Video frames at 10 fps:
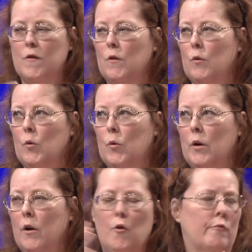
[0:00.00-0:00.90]

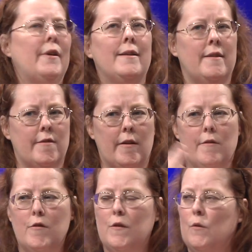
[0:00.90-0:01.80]

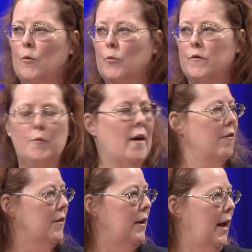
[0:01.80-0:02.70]
to
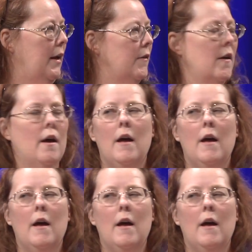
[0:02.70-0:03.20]
2008.